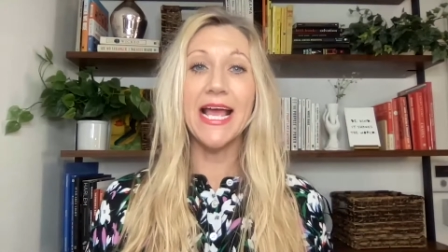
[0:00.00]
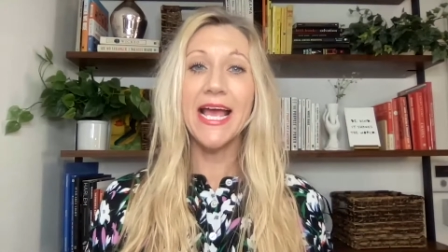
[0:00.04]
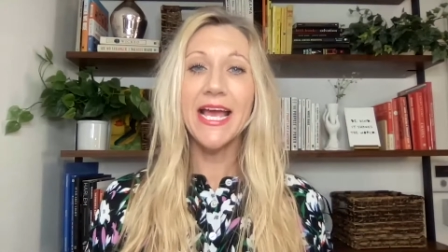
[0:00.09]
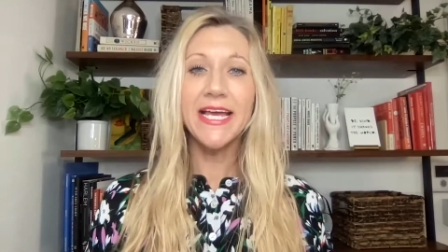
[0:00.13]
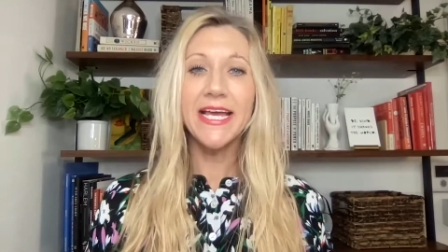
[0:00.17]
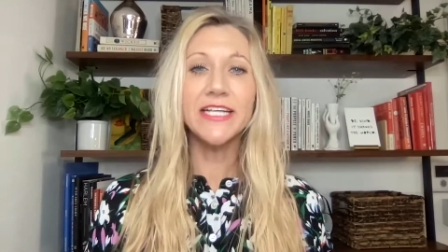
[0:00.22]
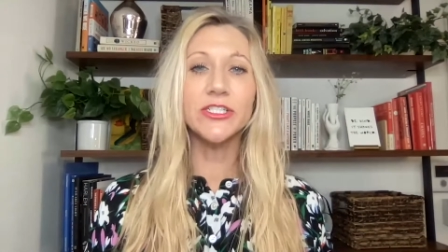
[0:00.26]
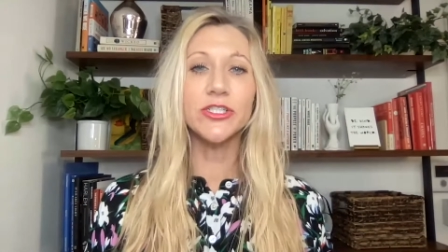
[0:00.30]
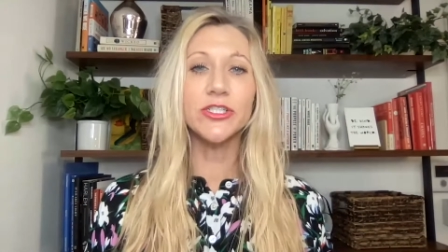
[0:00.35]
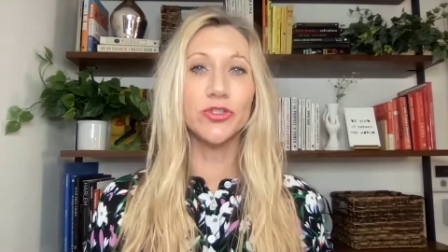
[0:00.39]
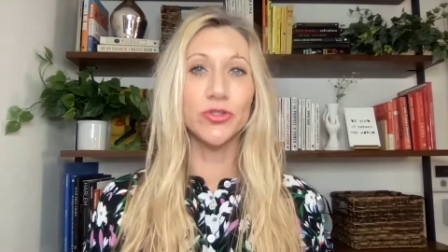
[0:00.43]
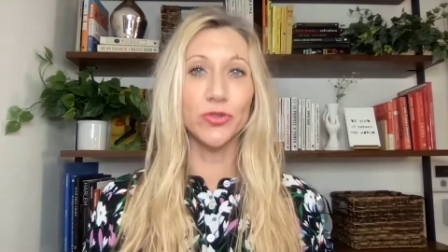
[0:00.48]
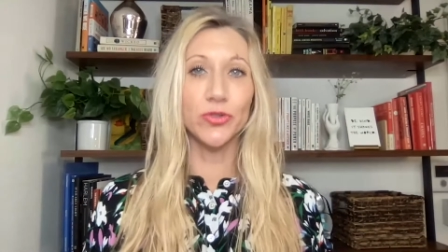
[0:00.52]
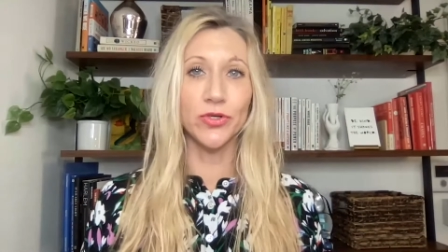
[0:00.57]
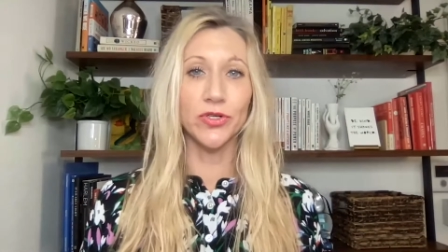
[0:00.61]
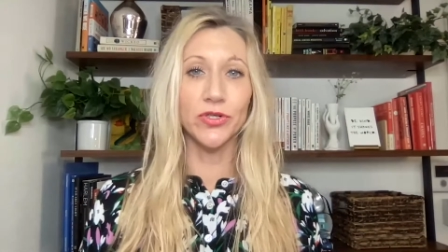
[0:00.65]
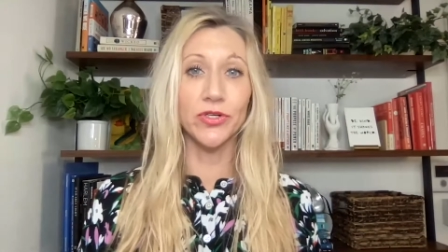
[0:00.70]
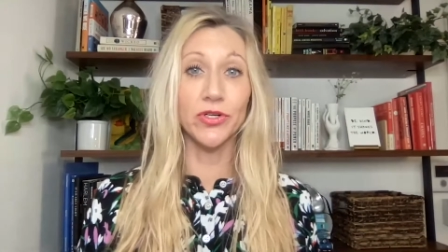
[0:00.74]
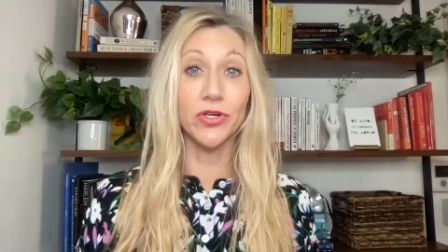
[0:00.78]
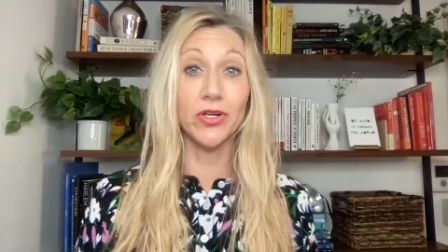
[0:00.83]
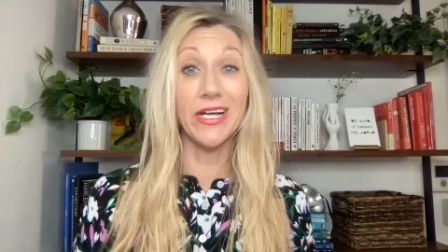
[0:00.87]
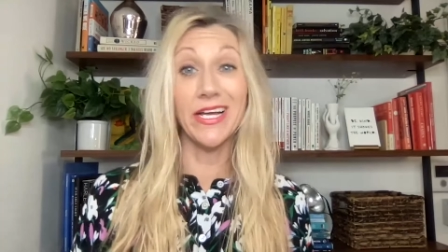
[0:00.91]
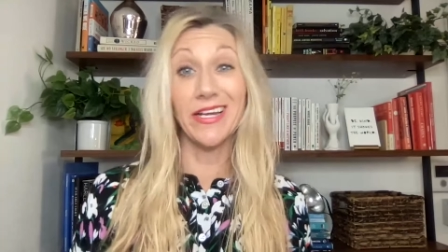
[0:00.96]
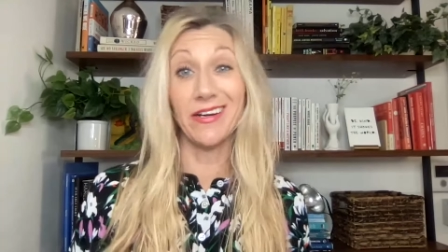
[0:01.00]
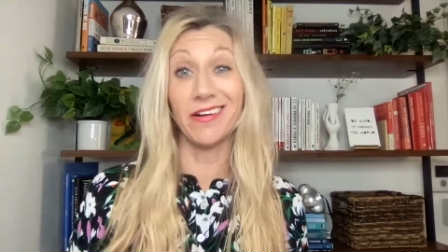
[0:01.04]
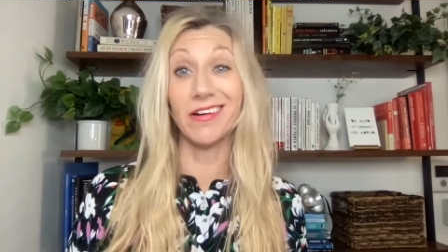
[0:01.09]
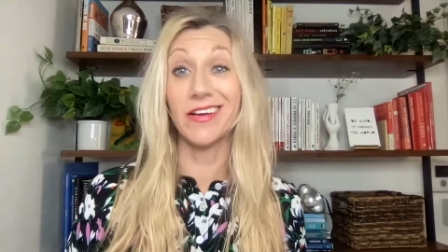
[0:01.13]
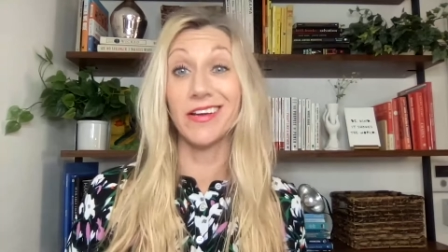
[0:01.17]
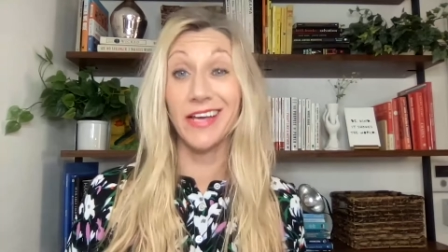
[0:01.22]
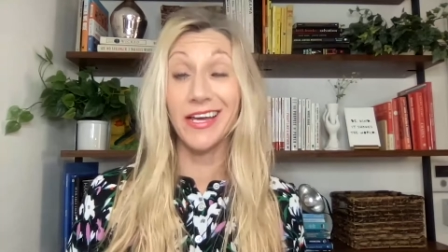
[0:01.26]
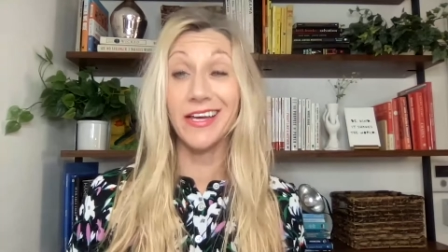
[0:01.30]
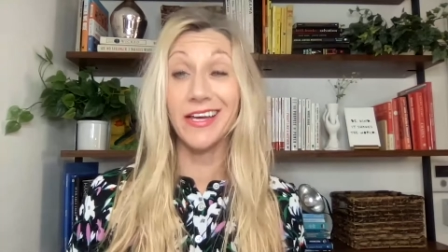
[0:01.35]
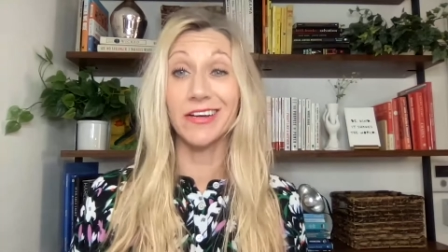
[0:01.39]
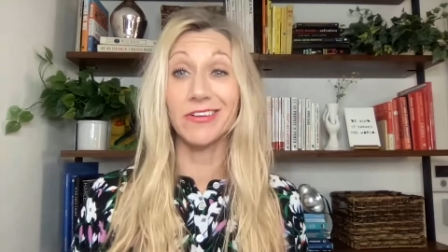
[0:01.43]
ahistorical and
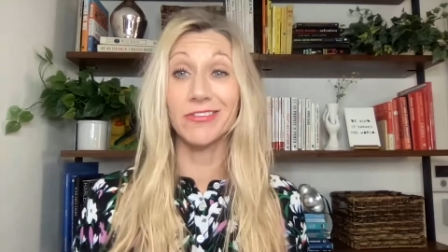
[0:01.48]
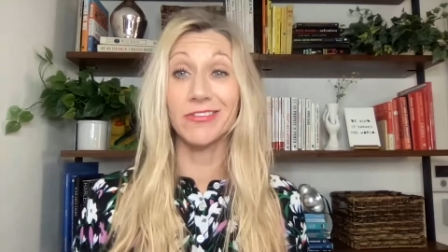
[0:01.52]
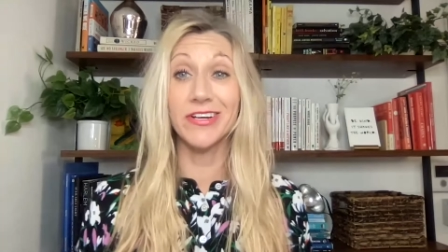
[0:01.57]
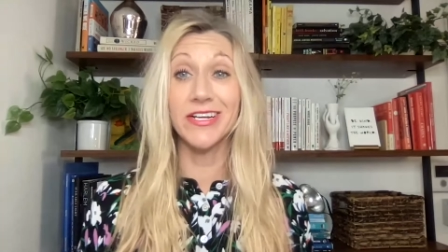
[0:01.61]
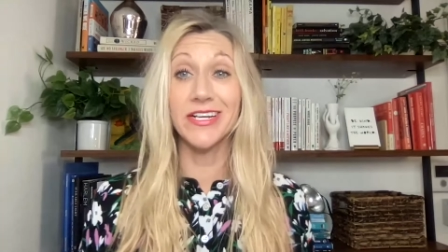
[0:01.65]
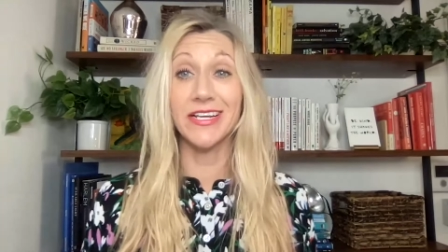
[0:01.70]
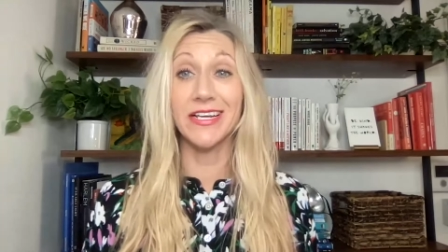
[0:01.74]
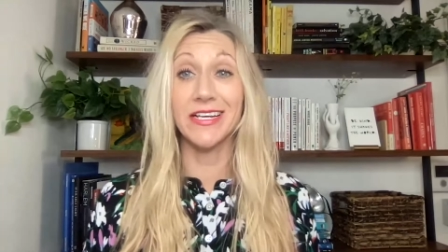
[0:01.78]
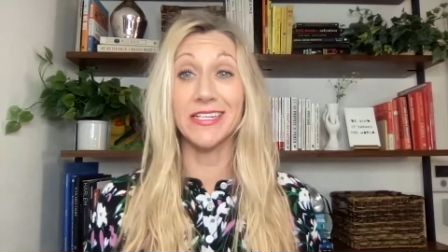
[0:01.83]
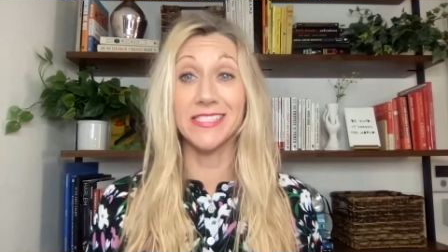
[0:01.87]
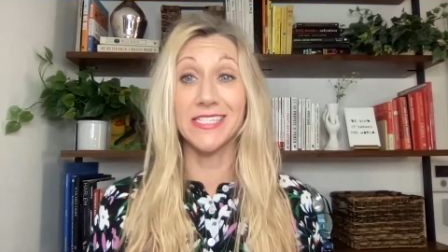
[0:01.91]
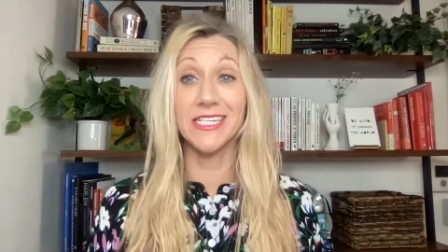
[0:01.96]
archaic readings